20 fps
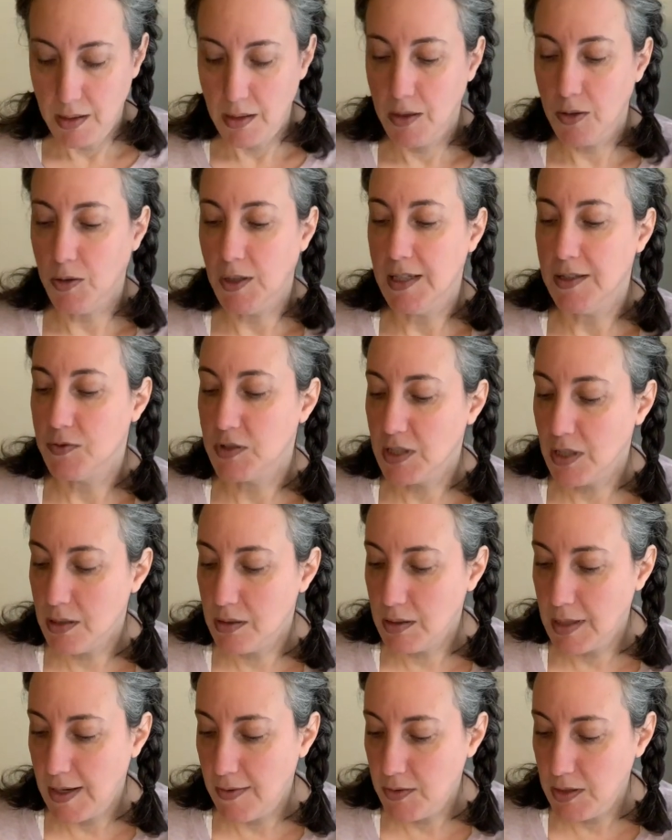Grain of
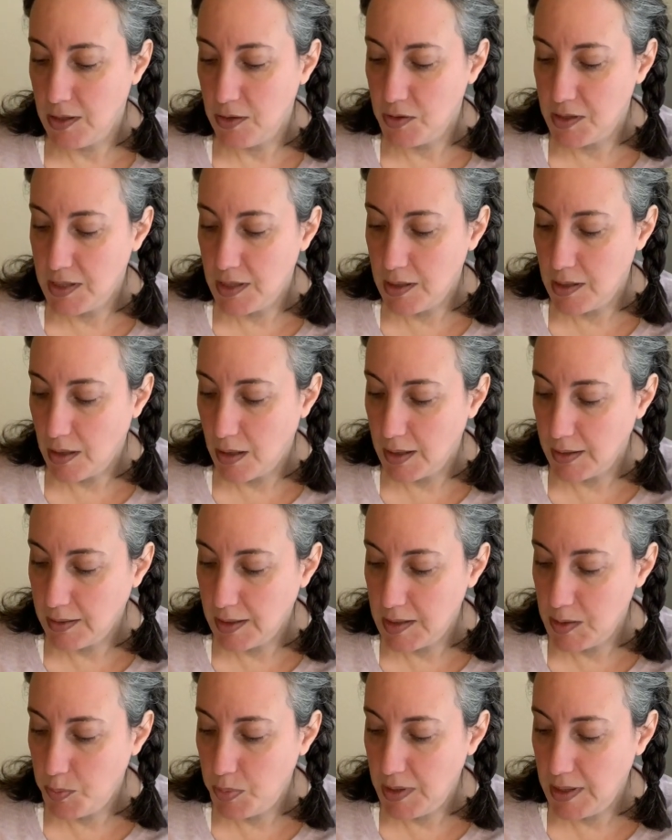salt, haven't used it. All right,
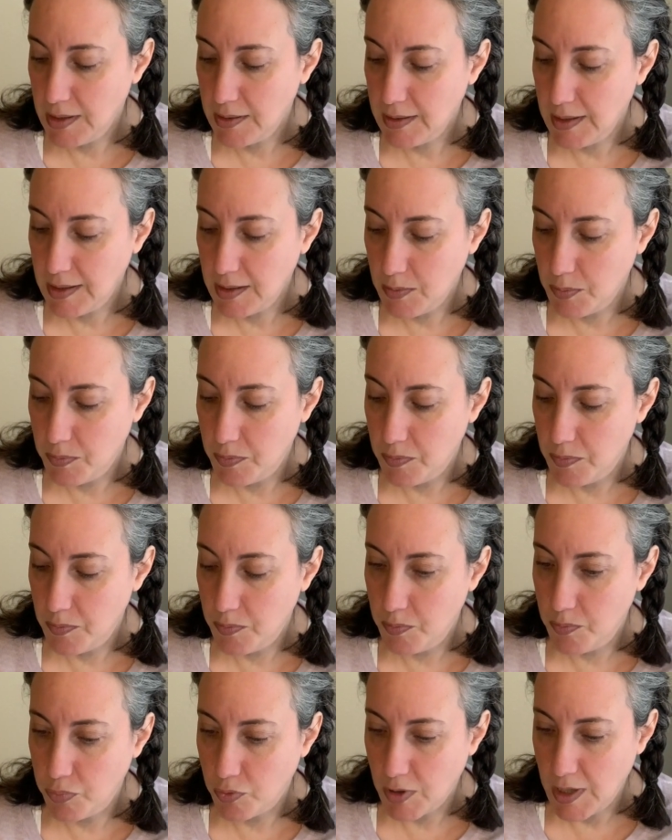let's pick like a
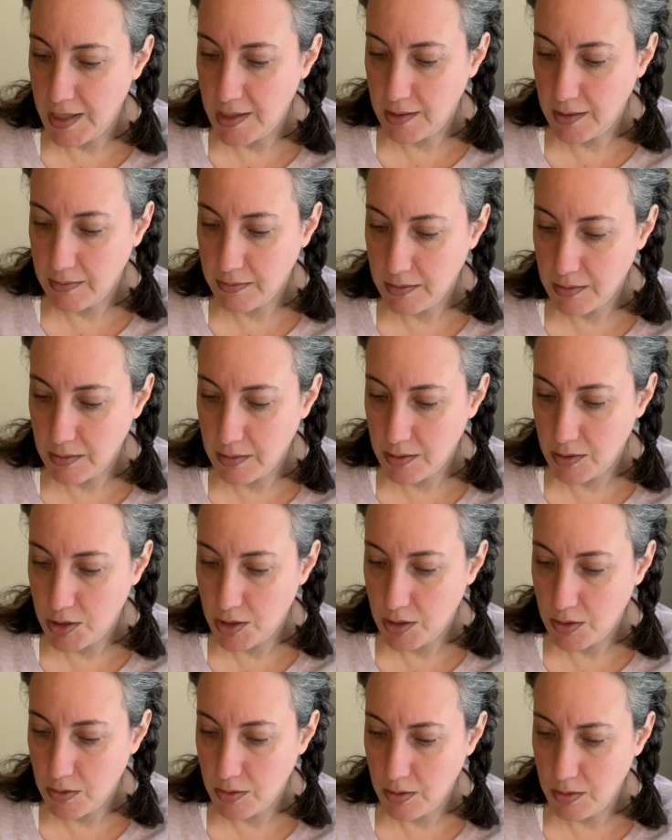bright color to
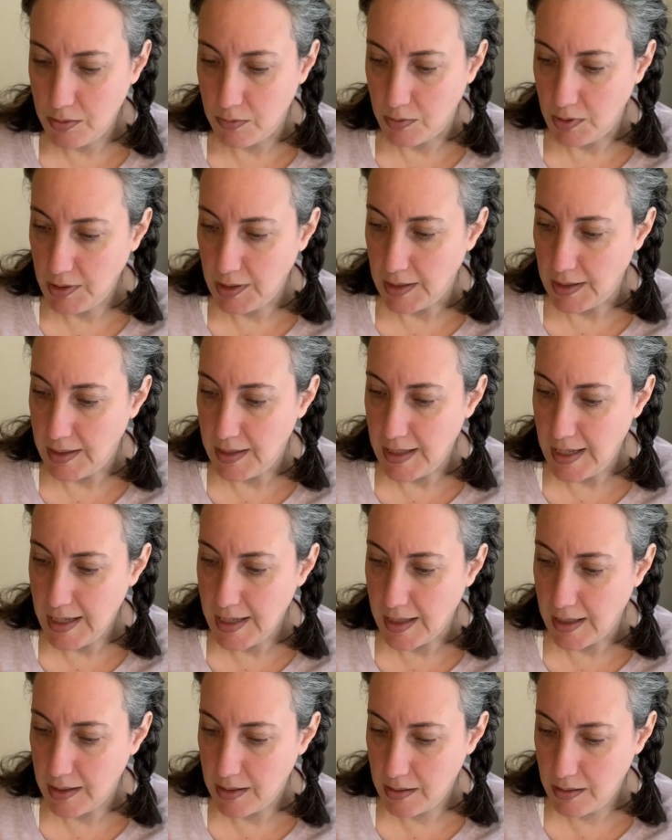show. Oh, look at
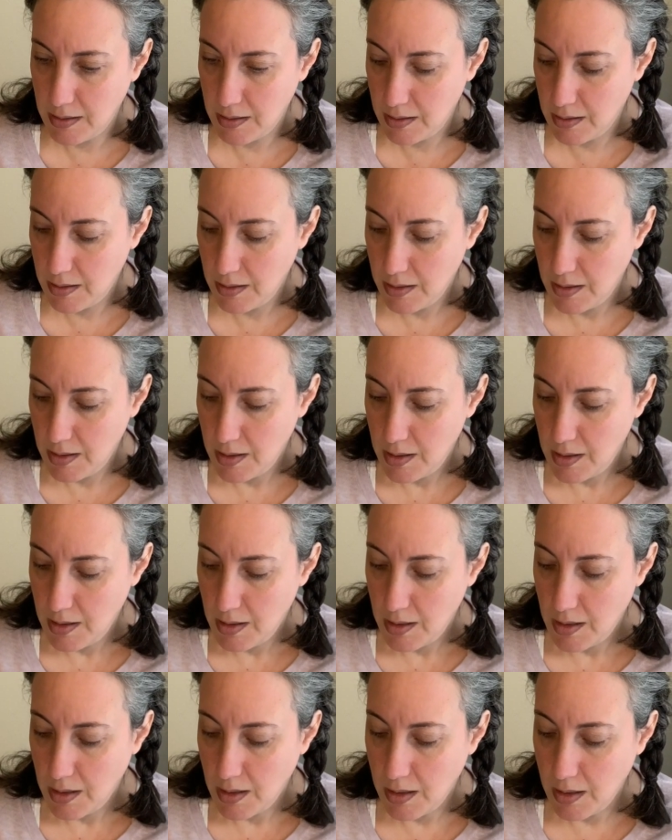that.
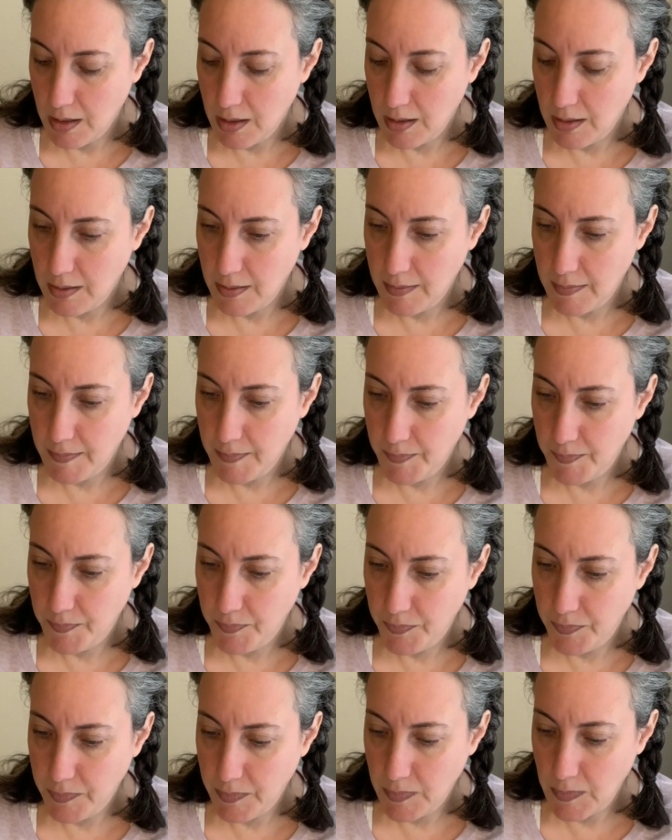
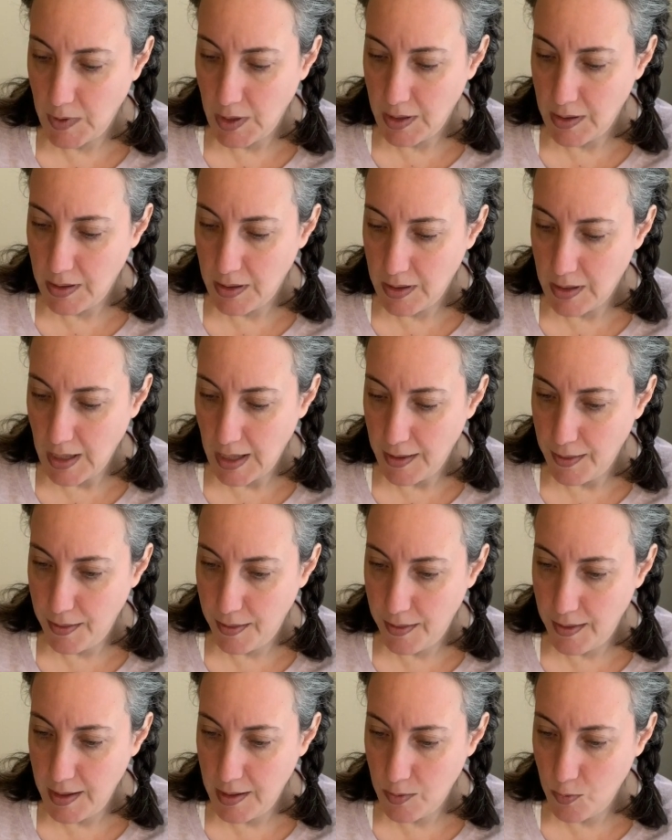I
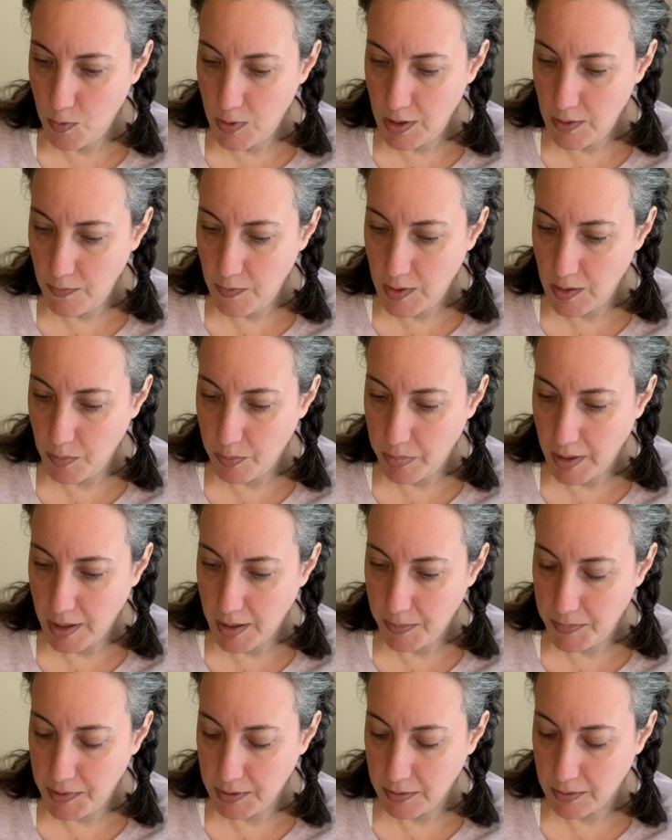think one of their
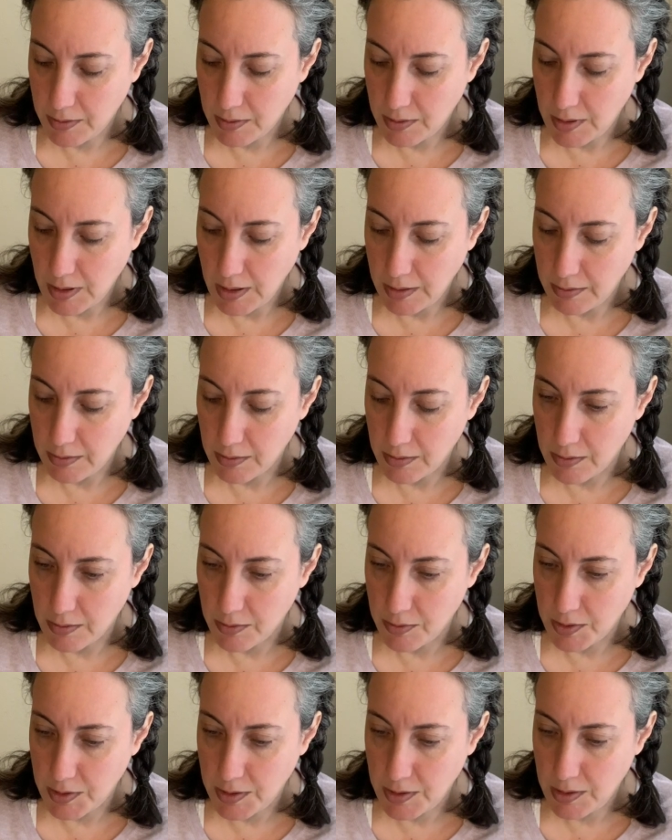popular
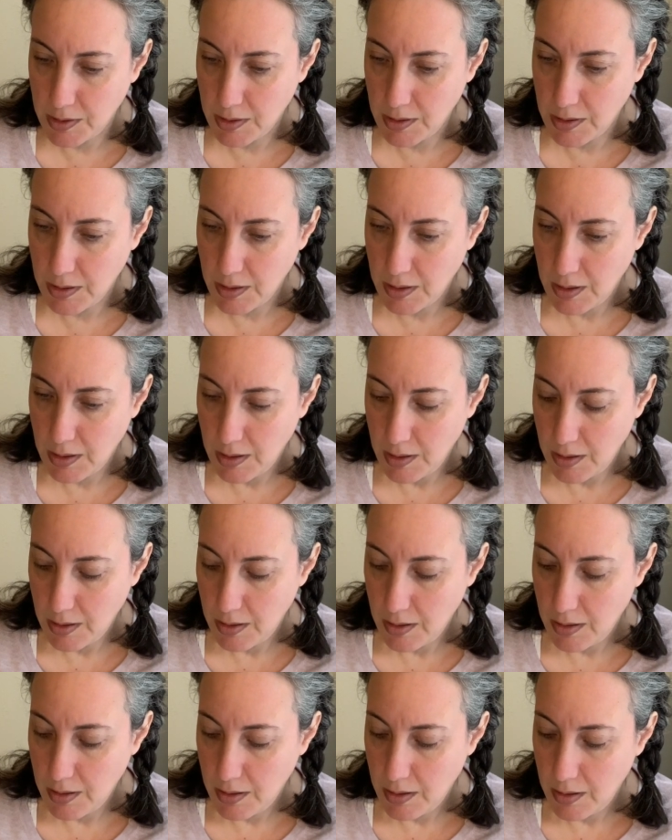colors,
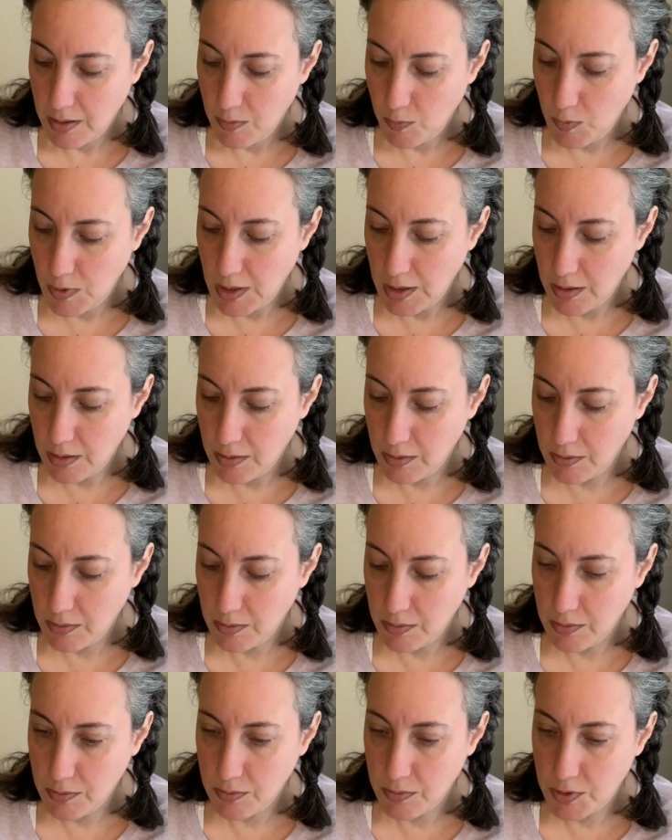
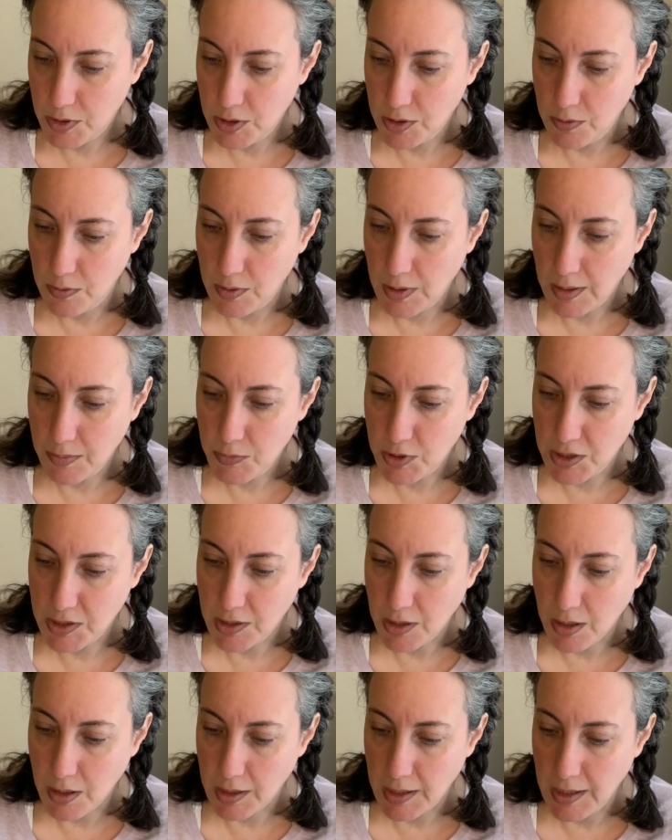well, shoot, I'm just
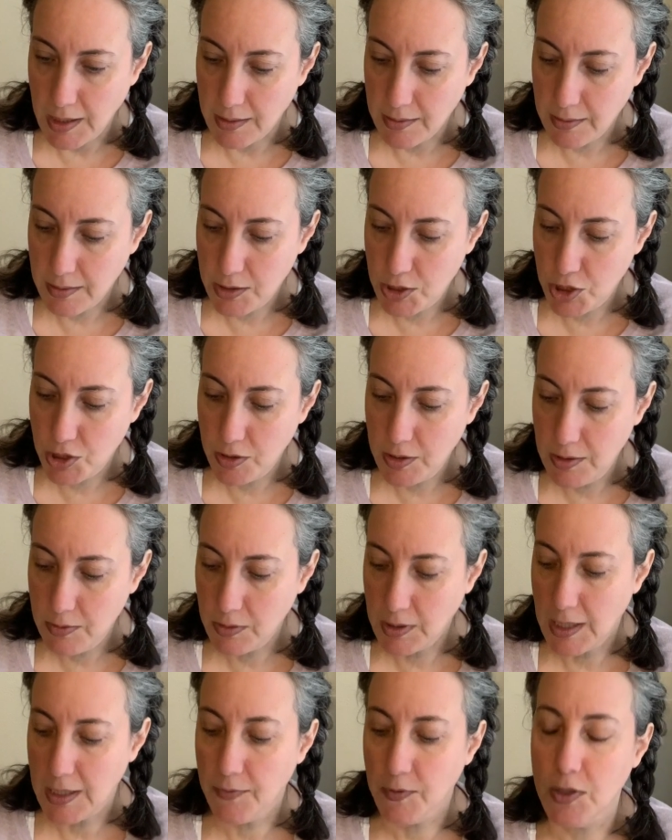talking. Let's show you
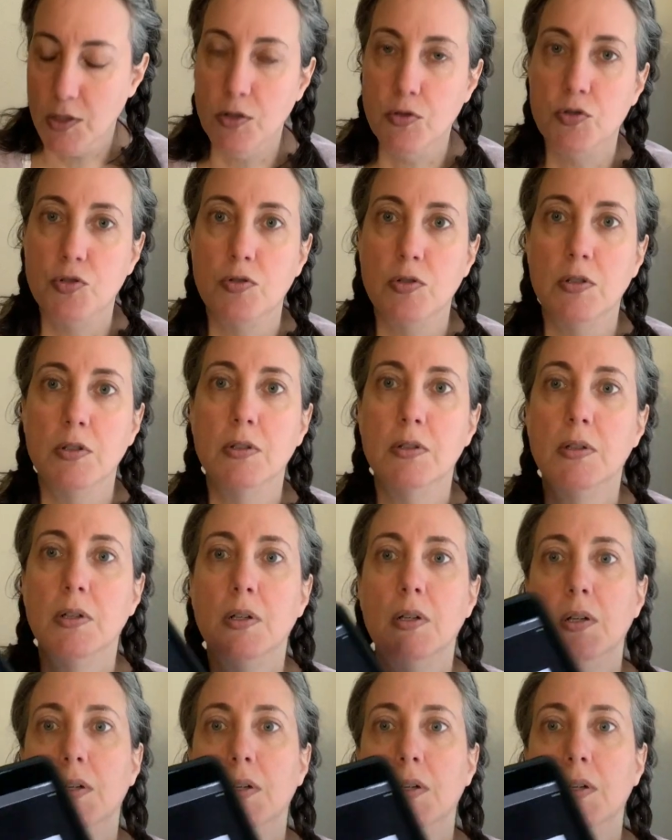kind of a neutral.